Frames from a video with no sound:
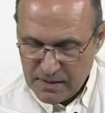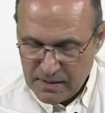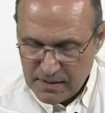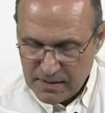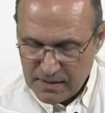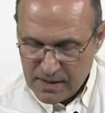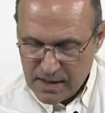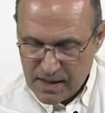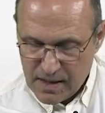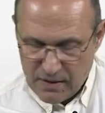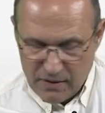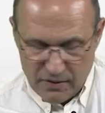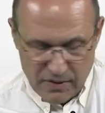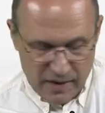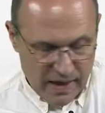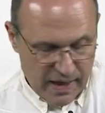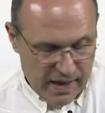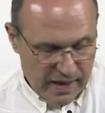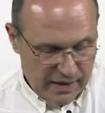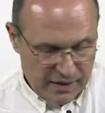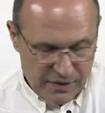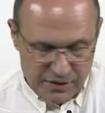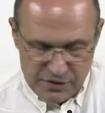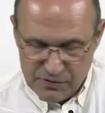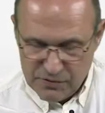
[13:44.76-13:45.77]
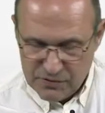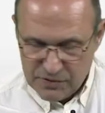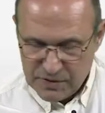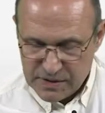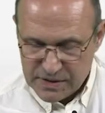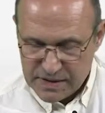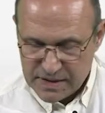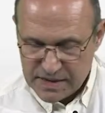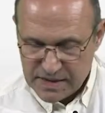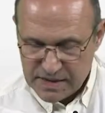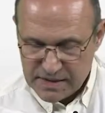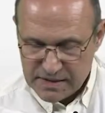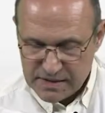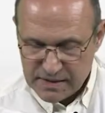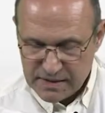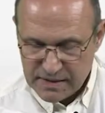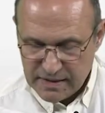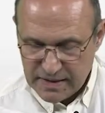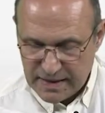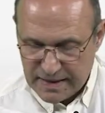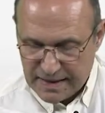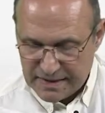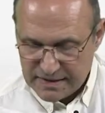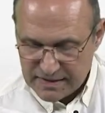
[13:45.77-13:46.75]
Now AU is
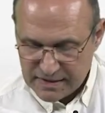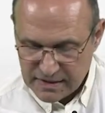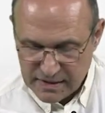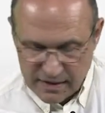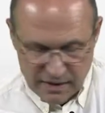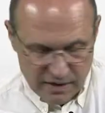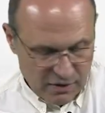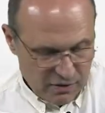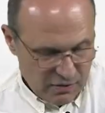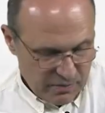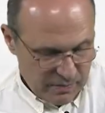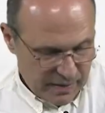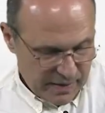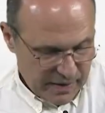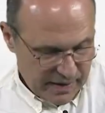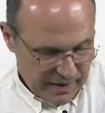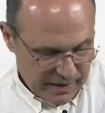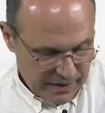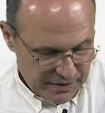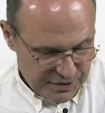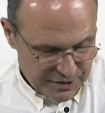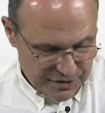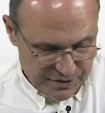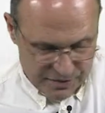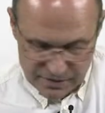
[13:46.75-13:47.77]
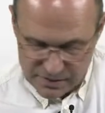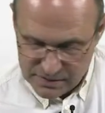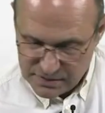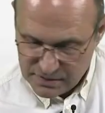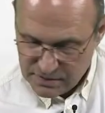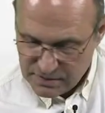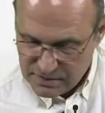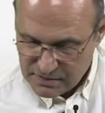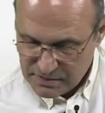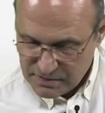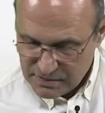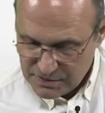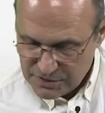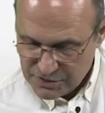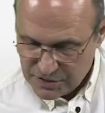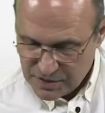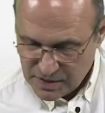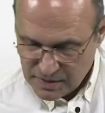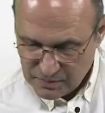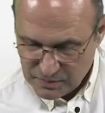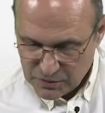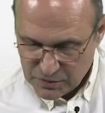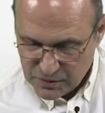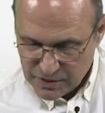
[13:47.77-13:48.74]
the integral operation, so
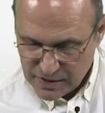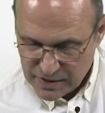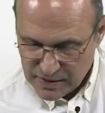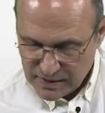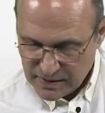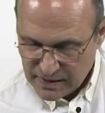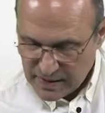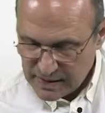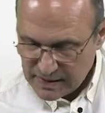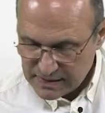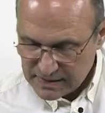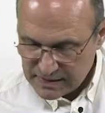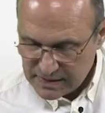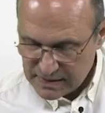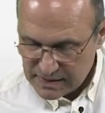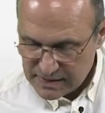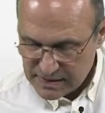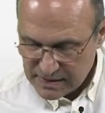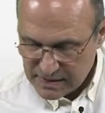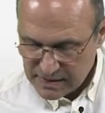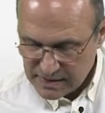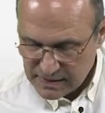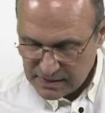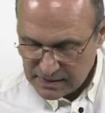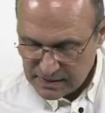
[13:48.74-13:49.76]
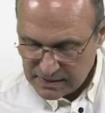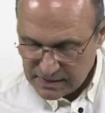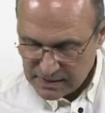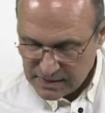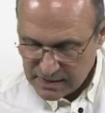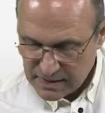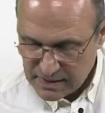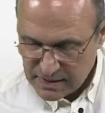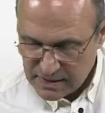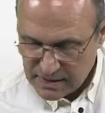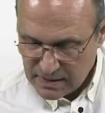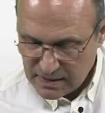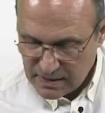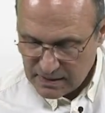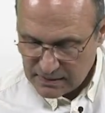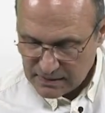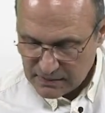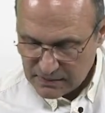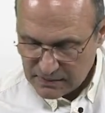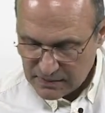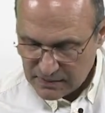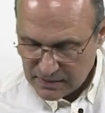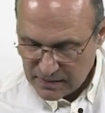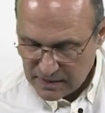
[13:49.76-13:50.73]
I'm going to write as an integral e
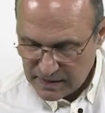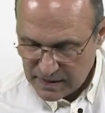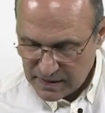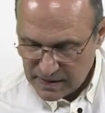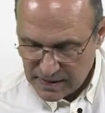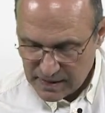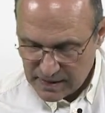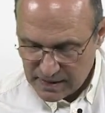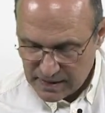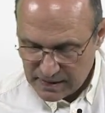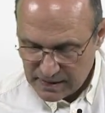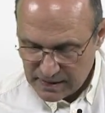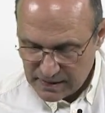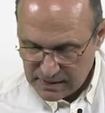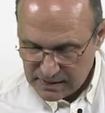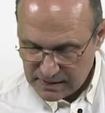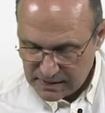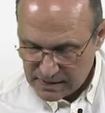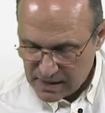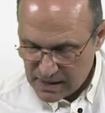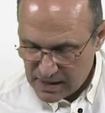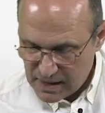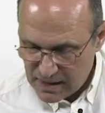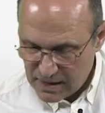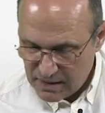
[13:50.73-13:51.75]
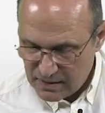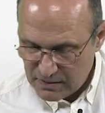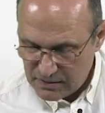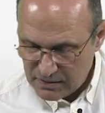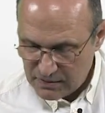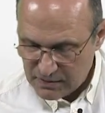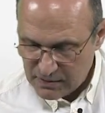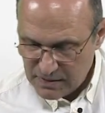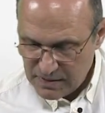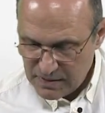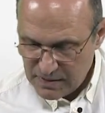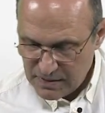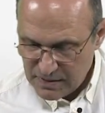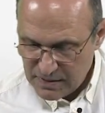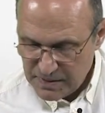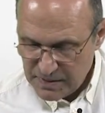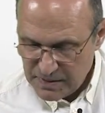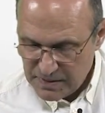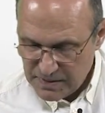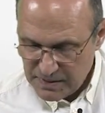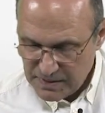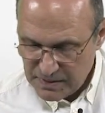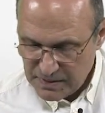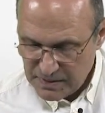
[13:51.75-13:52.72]
to the a tau
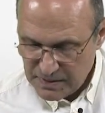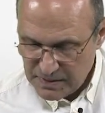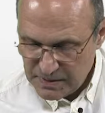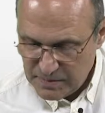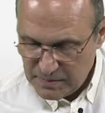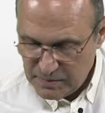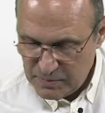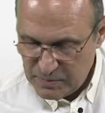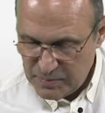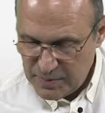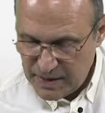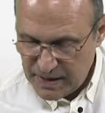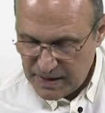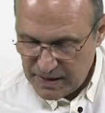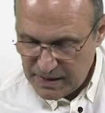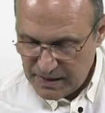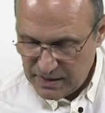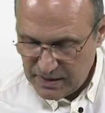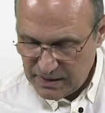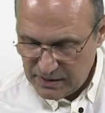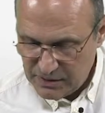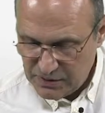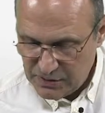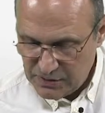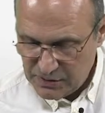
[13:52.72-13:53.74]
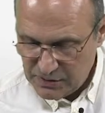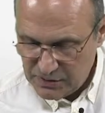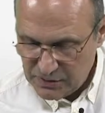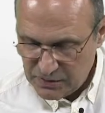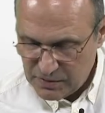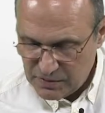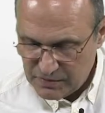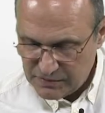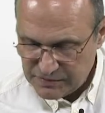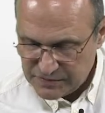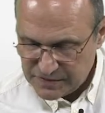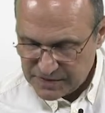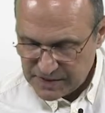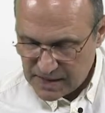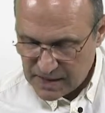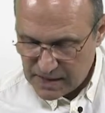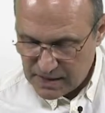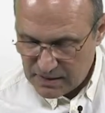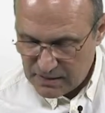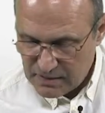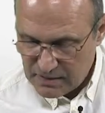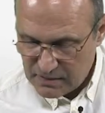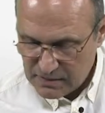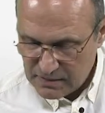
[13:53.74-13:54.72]
bu of
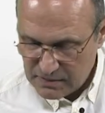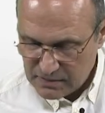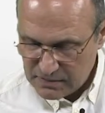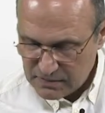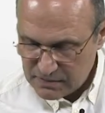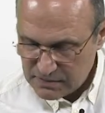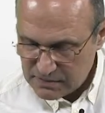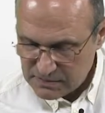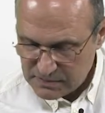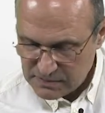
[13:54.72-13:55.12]
tau